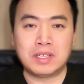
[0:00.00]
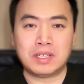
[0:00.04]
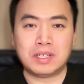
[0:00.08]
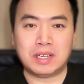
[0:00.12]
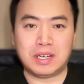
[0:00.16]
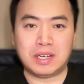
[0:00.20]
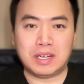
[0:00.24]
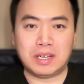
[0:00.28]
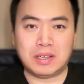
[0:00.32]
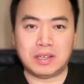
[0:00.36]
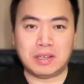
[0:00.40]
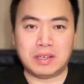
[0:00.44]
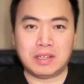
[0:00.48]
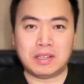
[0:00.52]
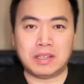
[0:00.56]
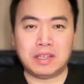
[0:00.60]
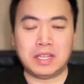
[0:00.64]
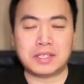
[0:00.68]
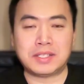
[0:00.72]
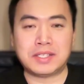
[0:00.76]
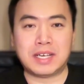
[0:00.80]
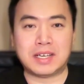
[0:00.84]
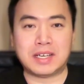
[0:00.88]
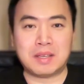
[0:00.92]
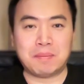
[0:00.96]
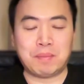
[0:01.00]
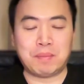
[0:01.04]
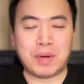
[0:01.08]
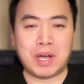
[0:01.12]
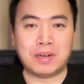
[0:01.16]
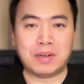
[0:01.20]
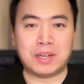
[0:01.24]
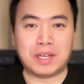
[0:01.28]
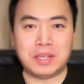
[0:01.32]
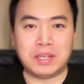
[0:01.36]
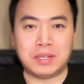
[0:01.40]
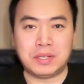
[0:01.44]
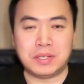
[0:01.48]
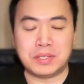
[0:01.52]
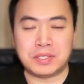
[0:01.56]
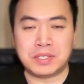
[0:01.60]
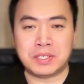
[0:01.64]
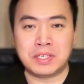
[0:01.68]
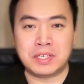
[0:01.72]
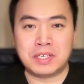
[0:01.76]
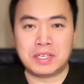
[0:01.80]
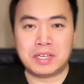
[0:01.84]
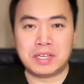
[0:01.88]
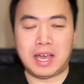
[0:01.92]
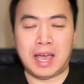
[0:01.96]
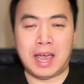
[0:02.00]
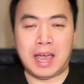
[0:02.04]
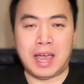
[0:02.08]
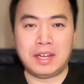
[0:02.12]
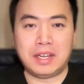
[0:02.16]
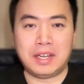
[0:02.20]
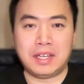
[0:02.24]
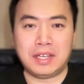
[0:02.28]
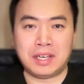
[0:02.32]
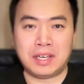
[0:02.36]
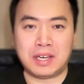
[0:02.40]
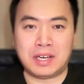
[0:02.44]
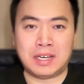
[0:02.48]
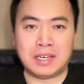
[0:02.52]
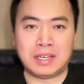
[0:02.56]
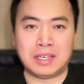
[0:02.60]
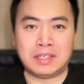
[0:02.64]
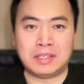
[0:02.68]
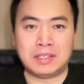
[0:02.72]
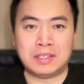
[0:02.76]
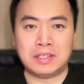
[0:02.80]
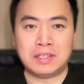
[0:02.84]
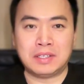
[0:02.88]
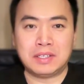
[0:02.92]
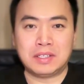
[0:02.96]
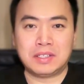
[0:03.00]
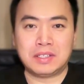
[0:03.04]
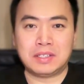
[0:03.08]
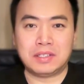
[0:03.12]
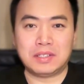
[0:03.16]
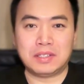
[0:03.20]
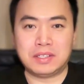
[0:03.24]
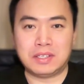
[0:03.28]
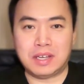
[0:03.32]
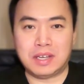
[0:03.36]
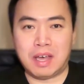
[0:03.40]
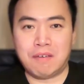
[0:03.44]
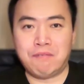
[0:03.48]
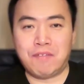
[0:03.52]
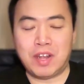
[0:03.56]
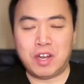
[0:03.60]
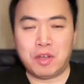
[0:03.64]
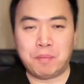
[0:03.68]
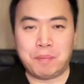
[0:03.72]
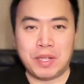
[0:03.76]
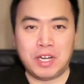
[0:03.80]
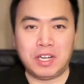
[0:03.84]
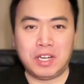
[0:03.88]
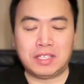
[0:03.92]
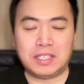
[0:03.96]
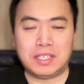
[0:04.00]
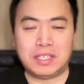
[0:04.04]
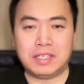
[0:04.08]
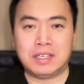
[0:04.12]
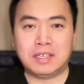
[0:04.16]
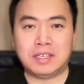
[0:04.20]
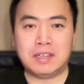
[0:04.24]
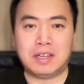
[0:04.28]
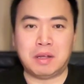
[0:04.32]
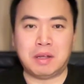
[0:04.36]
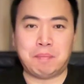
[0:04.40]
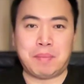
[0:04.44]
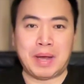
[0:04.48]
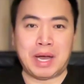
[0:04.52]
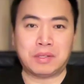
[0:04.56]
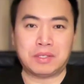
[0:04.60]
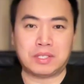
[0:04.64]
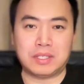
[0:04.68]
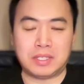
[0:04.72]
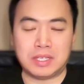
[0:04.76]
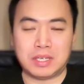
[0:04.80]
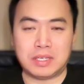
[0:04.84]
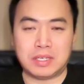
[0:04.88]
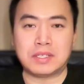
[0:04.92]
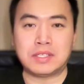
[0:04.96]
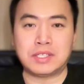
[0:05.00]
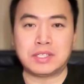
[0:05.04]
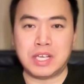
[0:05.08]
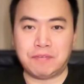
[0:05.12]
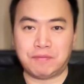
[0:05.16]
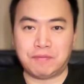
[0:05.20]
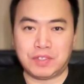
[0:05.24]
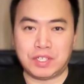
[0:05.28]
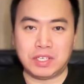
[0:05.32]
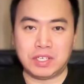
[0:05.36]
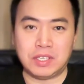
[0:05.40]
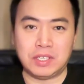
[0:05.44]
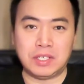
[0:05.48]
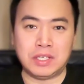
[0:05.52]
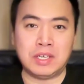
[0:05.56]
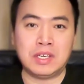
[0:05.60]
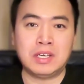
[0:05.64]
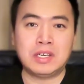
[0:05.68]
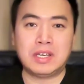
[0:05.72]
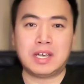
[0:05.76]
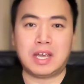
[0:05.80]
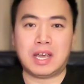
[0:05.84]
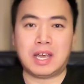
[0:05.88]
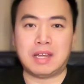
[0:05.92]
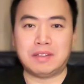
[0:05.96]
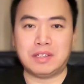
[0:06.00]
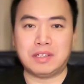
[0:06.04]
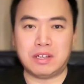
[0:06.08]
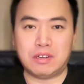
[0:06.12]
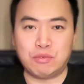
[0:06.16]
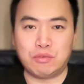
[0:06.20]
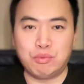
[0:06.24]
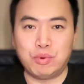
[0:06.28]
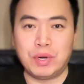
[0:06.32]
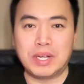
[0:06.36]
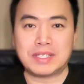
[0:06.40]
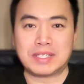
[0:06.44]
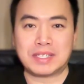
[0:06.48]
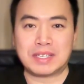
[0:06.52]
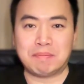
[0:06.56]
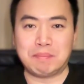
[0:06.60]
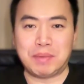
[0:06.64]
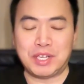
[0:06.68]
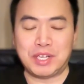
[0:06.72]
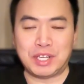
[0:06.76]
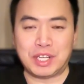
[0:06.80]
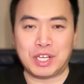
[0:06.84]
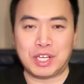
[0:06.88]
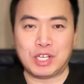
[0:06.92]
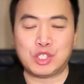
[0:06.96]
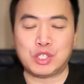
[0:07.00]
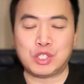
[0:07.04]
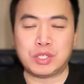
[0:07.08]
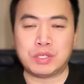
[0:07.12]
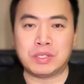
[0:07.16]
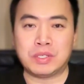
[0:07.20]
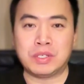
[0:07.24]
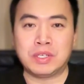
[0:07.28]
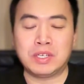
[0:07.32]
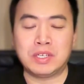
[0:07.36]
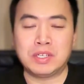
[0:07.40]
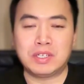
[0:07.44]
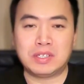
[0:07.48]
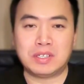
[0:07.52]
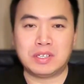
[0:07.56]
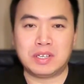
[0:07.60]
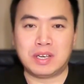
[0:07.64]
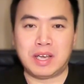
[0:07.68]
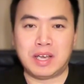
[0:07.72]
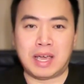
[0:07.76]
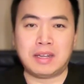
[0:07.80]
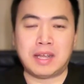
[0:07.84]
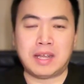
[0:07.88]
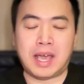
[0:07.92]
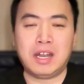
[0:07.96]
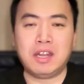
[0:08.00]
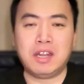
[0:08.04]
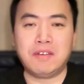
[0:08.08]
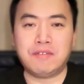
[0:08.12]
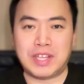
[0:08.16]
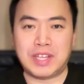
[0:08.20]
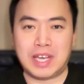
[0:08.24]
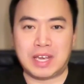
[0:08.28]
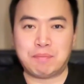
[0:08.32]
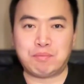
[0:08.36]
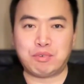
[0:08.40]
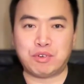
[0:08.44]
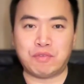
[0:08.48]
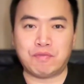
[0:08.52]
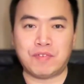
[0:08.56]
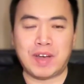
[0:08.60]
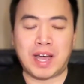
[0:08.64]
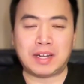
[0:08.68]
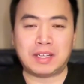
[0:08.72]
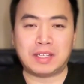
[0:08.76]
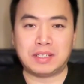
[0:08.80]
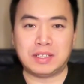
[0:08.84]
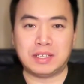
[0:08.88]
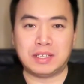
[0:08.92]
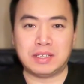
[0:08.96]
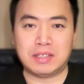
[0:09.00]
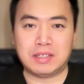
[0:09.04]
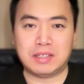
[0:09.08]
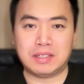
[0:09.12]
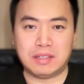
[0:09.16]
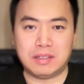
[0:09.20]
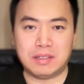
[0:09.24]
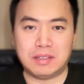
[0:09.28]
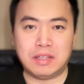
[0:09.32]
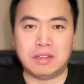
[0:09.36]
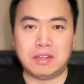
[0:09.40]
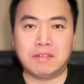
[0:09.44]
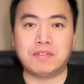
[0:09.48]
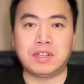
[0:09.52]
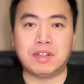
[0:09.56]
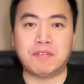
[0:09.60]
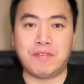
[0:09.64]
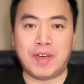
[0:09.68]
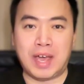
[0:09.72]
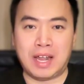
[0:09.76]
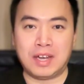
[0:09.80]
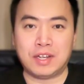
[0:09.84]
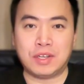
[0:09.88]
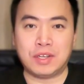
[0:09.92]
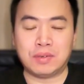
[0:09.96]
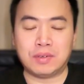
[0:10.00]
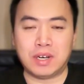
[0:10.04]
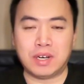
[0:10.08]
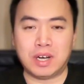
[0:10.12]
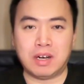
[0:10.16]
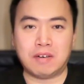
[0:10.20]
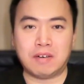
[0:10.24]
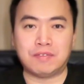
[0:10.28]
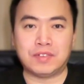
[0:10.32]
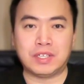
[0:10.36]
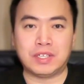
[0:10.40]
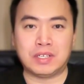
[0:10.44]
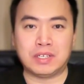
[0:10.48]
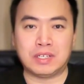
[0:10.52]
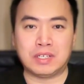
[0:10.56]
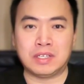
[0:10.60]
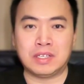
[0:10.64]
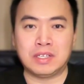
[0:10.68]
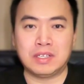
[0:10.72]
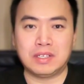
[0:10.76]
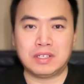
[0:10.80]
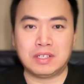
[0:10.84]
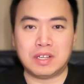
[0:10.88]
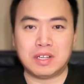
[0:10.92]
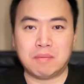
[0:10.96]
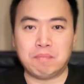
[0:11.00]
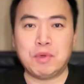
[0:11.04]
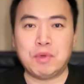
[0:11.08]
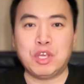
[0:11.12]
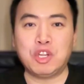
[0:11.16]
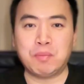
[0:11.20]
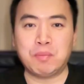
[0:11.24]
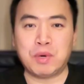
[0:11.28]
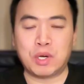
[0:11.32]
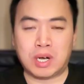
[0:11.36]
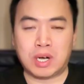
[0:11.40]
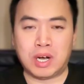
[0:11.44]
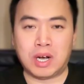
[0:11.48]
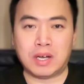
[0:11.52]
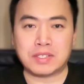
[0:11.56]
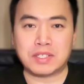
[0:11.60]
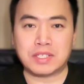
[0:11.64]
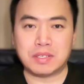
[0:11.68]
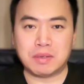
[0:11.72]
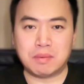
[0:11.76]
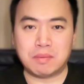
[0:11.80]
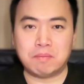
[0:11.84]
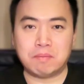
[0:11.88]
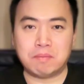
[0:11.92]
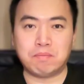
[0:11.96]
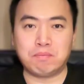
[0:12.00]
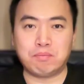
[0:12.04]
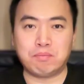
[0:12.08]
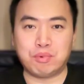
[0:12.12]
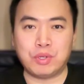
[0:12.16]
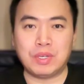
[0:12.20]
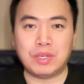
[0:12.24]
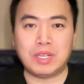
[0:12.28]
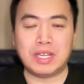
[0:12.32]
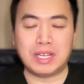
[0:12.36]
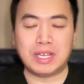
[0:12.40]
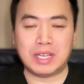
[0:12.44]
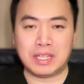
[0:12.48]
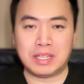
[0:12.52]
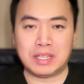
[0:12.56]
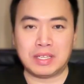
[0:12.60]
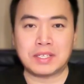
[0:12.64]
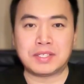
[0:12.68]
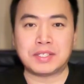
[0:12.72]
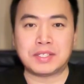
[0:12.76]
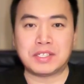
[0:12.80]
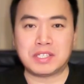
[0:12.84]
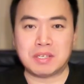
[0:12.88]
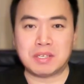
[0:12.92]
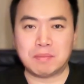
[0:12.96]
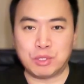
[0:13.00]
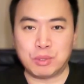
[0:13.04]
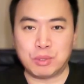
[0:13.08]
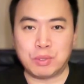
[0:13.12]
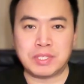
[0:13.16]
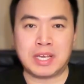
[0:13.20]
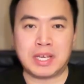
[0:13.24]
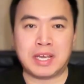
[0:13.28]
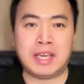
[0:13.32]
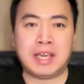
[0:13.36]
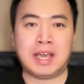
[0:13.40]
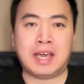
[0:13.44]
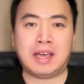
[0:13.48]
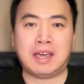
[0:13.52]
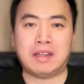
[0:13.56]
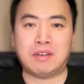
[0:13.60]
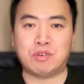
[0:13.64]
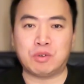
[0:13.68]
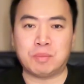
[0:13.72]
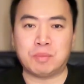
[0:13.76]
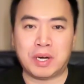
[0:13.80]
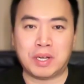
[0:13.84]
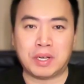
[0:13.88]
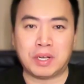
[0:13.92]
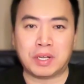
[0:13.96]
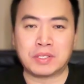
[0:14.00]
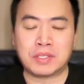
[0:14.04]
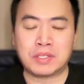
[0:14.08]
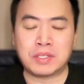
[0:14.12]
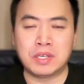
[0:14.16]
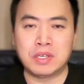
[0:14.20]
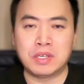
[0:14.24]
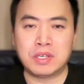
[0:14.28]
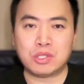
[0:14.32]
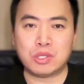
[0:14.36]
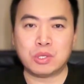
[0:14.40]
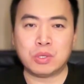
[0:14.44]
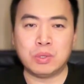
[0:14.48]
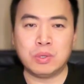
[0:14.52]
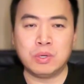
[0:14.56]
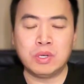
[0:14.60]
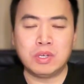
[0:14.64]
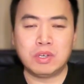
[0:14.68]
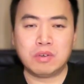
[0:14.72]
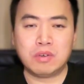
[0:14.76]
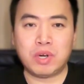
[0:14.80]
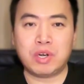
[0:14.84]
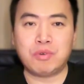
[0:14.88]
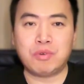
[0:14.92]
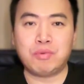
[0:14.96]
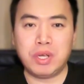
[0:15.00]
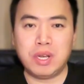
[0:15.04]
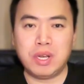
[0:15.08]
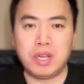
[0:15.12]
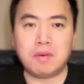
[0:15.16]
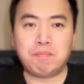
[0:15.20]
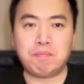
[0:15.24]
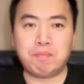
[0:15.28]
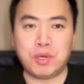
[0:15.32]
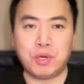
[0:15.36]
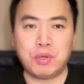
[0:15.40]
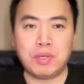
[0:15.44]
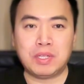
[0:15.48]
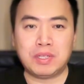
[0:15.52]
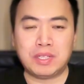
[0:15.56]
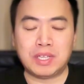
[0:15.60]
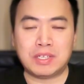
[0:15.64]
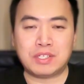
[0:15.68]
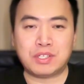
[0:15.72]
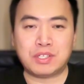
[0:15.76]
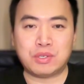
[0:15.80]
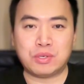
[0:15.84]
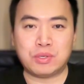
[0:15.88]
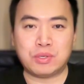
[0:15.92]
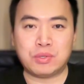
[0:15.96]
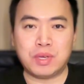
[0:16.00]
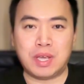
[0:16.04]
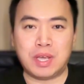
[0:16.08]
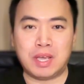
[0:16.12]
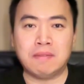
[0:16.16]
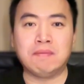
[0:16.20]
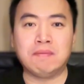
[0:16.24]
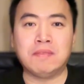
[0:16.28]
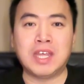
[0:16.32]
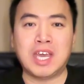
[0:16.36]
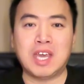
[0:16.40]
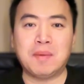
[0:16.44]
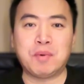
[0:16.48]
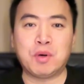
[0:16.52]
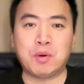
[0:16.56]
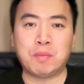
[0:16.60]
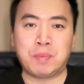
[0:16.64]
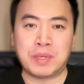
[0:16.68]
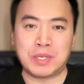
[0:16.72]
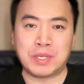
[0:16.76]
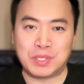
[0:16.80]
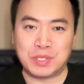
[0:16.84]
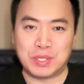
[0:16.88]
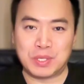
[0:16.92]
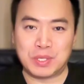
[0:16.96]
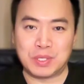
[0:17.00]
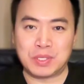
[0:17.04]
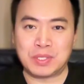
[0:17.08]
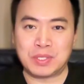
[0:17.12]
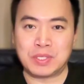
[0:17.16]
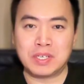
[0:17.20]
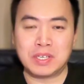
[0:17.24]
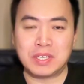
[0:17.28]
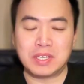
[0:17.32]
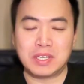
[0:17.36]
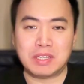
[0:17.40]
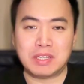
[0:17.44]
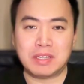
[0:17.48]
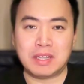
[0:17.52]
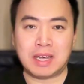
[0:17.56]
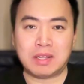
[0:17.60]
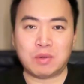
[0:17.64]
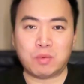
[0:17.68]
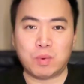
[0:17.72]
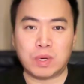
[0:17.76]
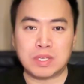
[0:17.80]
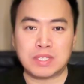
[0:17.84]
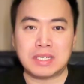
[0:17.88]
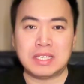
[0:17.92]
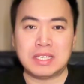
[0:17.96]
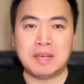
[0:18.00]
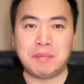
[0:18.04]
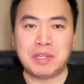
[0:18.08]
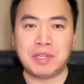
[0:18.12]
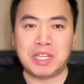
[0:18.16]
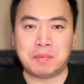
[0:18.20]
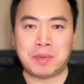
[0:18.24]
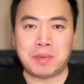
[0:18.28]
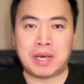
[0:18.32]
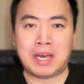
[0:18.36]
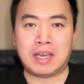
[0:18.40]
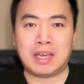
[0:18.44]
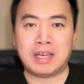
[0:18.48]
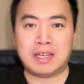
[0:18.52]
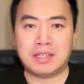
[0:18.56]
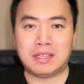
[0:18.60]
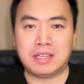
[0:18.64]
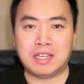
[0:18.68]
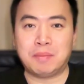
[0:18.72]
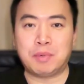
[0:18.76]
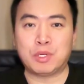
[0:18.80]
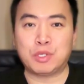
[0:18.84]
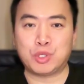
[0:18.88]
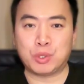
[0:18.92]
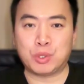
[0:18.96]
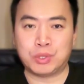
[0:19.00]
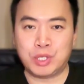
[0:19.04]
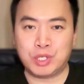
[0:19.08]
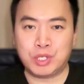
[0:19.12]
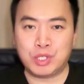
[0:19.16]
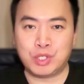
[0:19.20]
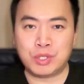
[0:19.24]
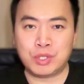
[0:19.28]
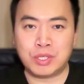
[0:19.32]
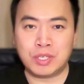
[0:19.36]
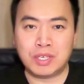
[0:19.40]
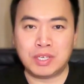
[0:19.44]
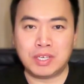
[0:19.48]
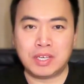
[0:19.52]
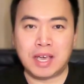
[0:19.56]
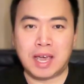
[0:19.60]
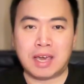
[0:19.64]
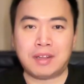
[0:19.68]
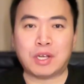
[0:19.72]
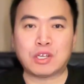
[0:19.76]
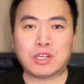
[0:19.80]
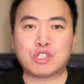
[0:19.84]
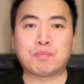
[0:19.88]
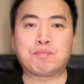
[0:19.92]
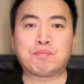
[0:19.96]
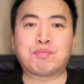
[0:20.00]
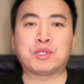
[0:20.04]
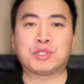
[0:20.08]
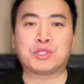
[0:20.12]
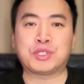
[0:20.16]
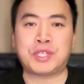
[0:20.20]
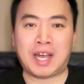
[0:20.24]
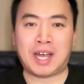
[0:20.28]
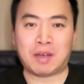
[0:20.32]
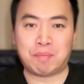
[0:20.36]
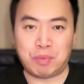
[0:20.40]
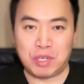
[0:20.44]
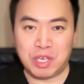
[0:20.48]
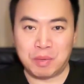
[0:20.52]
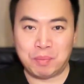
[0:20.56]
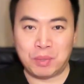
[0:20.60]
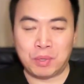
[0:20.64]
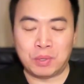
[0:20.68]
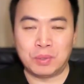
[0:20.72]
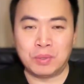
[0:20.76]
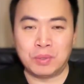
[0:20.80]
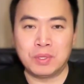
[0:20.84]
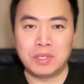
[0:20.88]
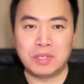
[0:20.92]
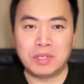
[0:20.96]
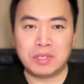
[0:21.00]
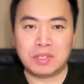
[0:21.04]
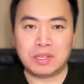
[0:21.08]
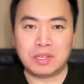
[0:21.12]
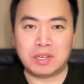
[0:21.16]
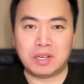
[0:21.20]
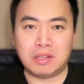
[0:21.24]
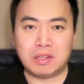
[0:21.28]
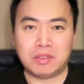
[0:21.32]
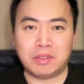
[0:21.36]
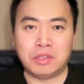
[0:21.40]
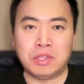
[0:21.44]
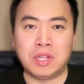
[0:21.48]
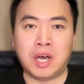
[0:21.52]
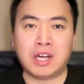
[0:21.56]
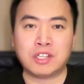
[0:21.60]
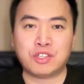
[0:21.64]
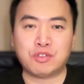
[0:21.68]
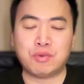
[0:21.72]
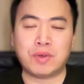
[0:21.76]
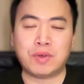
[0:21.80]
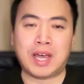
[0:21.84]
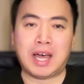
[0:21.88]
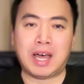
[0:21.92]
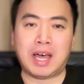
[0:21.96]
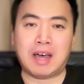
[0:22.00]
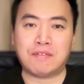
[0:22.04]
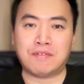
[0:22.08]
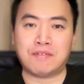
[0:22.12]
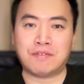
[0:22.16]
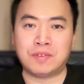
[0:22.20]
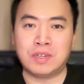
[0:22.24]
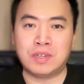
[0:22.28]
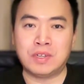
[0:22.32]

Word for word: Uh, the second part is adding on the availability about the safety and the risk mitigation. And end of the day, provided the, the, the value of the minimal cost of bringing the system using AI and robotics. So we're really building this to enable business that was limited by the labor shortage and also protect people, uh, not to have